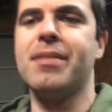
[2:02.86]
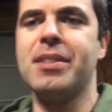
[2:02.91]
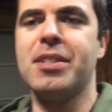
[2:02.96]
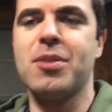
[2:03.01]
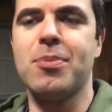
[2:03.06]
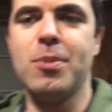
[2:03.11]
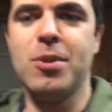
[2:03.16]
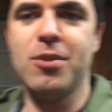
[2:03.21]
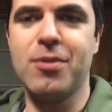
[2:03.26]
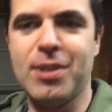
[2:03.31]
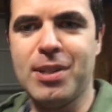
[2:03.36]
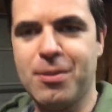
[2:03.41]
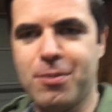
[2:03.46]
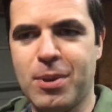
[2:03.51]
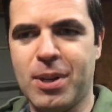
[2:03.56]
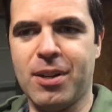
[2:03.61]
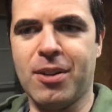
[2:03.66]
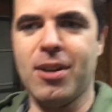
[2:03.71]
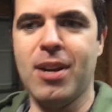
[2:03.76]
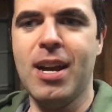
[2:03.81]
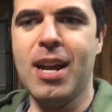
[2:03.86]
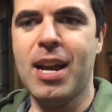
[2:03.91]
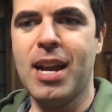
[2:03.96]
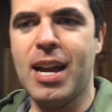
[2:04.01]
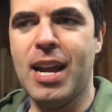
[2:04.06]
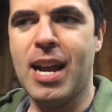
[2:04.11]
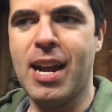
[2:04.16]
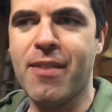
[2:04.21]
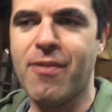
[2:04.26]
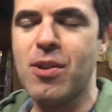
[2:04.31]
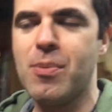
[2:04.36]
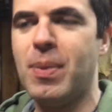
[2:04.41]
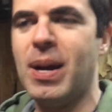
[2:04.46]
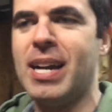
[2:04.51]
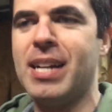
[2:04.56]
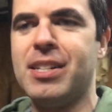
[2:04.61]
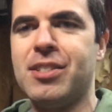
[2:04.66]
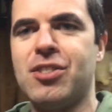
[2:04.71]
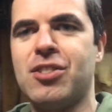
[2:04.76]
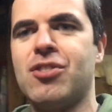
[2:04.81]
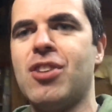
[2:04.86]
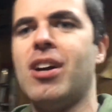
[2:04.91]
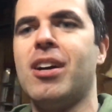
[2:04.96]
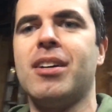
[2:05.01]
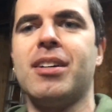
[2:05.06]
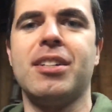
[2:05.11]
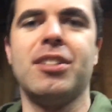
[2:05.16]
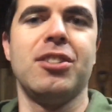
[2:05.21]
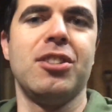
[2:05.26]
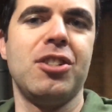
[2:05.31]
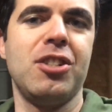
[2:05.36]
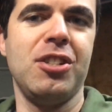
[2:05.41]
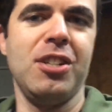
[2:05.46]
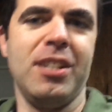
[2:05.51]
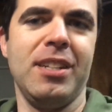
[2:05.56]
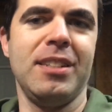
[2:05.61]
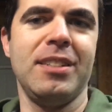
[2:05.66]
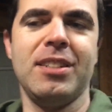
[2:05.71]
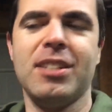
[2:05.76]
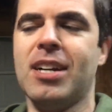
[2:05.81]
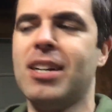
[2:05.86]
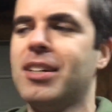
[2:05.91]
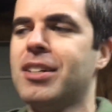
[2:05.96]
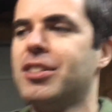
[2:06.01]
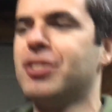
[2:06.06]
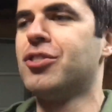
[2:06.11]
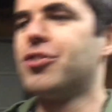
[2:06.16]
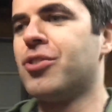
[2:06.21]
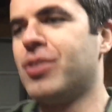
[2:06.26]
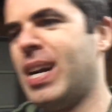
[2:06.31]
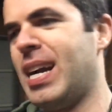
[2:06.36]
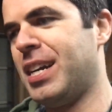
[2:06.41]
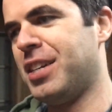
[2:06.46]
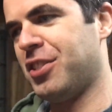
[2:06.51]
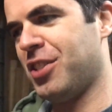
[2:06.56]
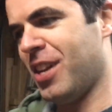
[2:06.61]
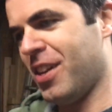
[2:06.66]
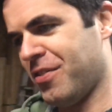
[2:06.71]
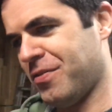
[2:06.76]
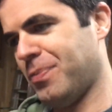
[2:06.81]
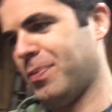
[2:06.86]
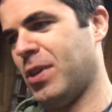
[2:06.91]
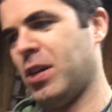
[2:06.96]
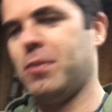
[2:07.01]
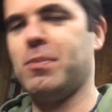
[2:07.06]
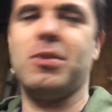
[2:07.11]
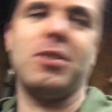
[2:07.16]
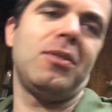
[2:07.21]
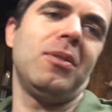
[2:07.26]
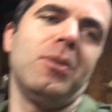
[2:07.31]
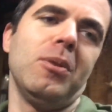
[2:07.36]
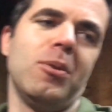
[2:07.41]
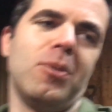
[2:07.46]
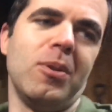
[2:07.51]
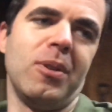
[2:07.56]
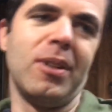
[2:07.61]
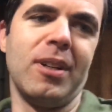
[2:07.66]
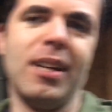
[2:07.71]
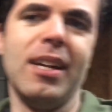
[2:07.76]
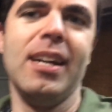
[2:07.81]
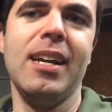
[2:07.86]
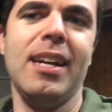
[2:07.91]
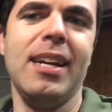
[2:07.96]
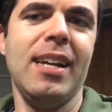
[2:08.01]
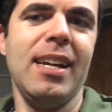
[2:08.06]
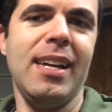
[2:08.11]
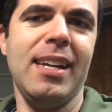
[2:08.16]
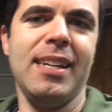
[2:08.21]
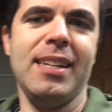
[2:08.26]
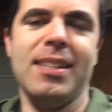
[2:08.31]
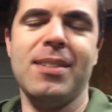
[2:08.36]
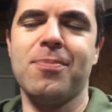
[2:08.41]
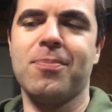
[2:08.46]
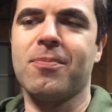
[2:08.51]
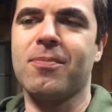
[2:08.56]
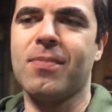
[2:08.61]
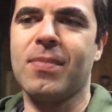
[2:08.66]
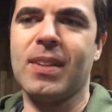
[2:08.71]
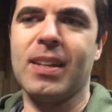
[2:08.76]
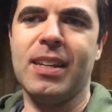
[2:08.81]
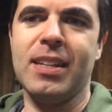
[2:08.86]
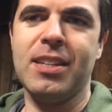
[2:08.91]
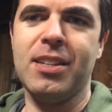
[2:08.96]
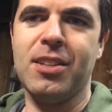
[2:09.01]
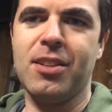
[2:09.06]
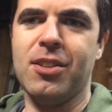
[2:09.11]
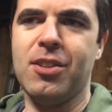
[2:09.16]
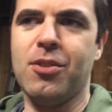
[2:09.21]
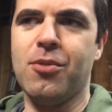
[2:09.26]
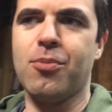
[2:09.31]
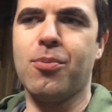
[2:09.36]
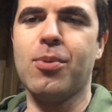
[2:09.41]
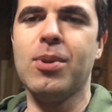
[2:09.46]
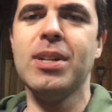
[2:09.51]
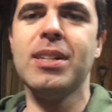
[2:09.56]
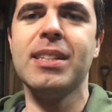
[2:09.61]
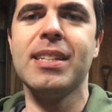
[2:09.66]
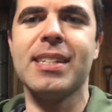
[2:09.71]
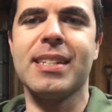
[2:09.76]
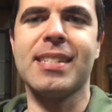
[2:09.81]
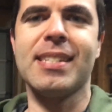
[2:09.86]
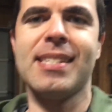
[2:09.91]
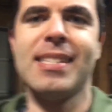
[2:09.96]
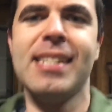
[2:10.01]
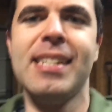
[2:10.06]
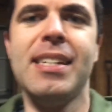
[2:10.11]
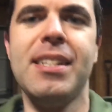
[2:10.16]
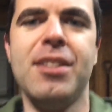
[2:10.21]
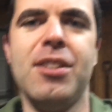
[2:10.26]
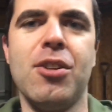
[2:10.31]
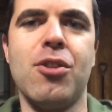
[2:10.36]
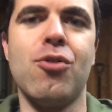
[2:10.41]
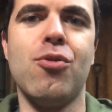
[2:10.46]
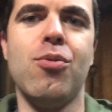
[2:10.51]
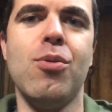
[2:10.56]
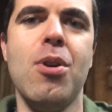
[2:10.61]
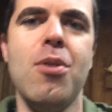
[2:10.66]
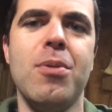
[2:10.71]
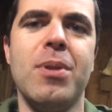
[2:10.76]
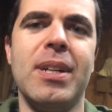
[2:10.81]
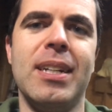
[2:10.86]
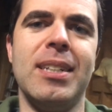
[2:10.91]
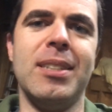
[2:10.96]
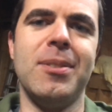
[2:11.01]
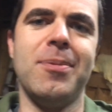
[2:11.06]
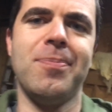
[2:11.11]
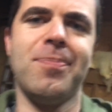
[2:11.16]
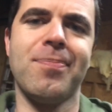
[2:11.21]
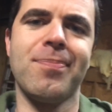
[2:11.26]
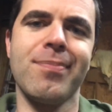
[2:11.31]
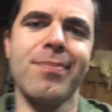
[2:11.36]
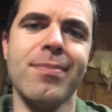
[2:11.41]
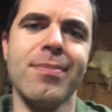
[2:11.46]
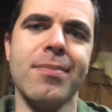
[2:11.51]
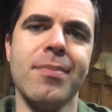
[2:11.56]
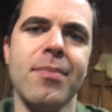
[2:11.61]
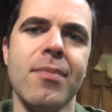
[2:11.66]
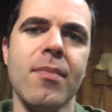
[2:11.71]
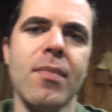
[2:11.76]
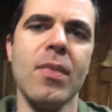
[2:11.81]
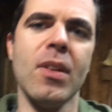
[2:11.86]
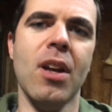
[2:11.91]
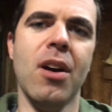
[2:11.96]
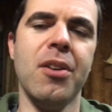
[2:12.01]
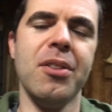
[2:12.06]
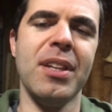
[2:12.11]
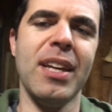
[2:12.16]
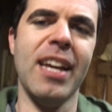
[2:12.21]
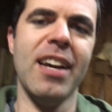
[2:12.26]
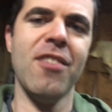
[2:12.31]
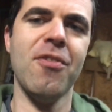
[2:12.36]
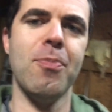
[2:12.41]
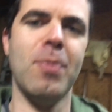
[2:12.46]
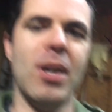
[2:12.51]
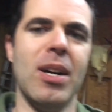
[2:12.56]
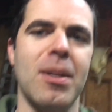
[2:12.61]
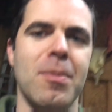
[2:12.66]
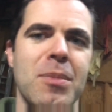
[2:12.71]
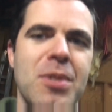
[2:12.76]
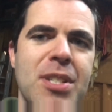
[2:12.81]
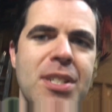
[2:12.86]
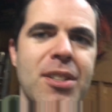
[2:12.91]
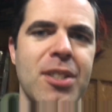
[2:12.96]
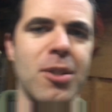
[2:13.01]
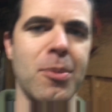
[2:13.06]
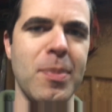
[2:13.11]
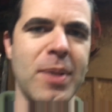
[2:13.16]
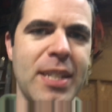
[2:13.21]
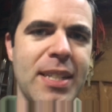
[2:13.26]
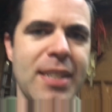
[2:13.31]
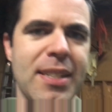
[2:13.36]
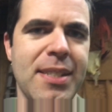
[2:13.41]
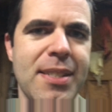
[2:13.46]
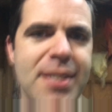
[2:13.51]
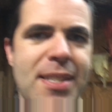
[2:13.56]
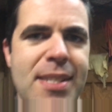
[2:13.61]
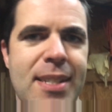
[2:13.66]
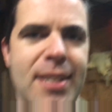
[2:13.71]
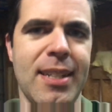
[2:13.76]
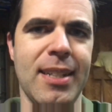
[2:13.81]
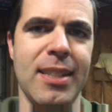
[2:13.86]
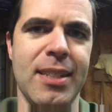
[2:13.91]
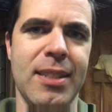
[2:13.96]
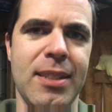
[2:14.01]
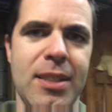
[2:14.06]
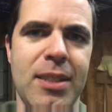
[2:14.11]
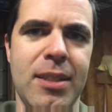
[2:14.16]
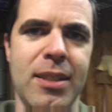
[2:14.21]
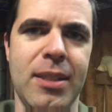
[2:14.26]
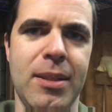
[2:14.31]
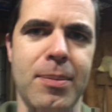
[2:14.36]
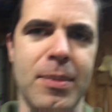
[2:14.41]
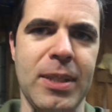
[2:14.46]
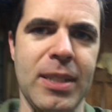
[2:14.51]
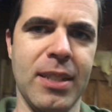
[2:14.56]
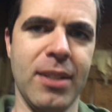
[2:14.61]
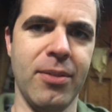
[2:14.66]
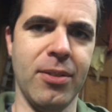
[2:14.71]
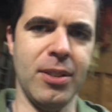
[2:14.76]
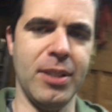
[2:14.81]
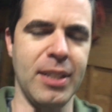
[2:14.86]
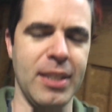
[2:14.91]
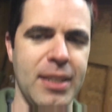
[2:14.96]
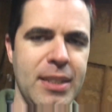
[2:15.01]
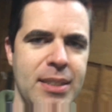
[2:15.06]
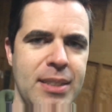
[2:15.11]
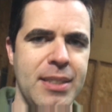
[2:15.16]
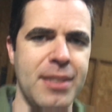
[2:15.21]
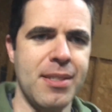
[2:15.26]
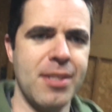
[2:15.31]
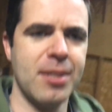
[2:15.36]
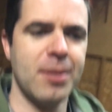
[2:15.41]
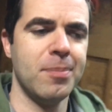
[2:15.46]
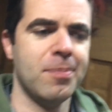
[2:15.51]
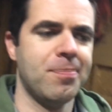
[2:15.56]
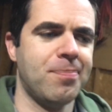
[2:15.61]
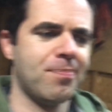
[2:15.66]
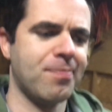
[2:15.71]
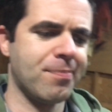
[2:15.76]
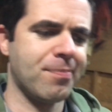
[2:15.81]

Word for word: of this movie, where everybody's talking shit, talking trash, F-bombs galore. It, you really exceeded the quota on the F-bombs here, because, uh, am I covering that lens up?